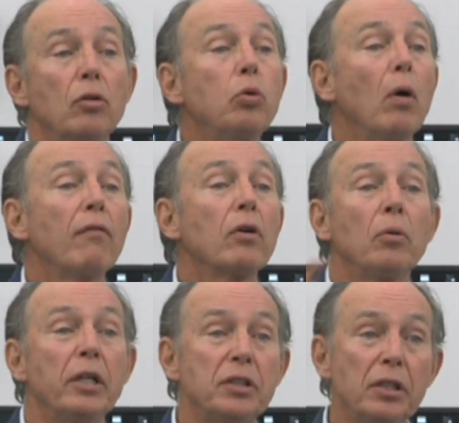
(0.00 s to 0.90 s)
whoever it
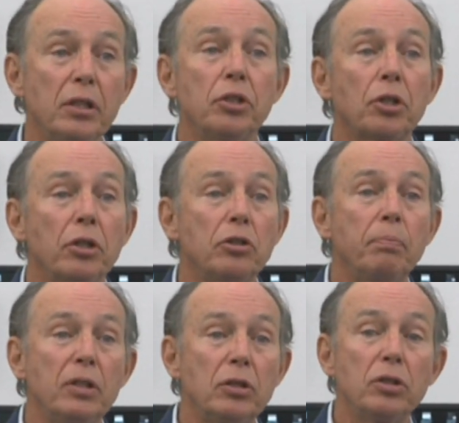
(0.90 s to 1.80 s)
was in the insurance
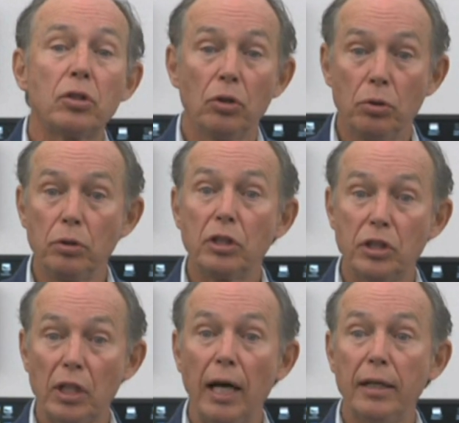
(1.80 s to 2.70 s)
business who
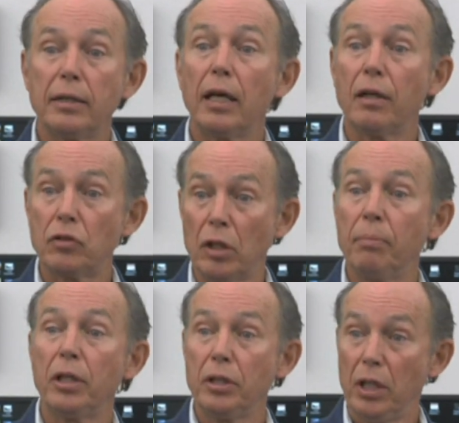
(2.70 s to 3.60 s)
decided that if
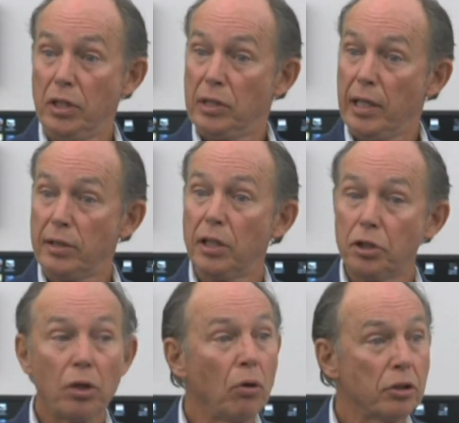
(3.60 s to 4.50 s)
somebody does take such
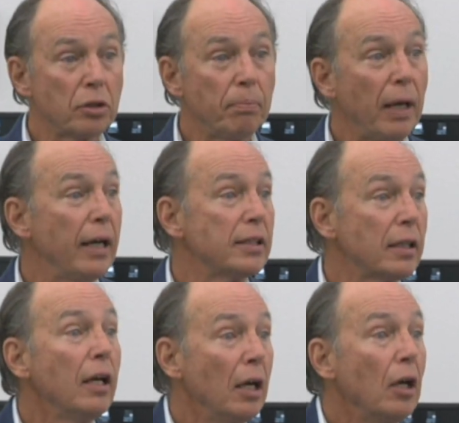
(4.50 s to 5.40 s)
a course and pass it,